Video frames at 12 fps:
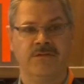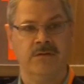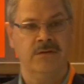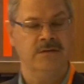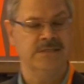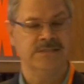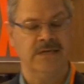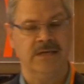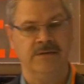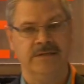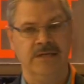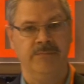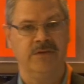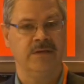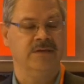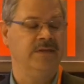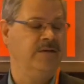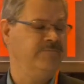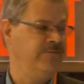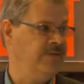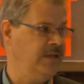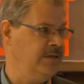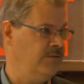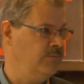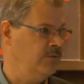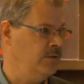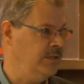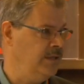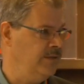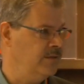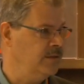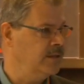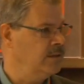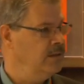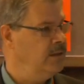So the design teams can find it real easily.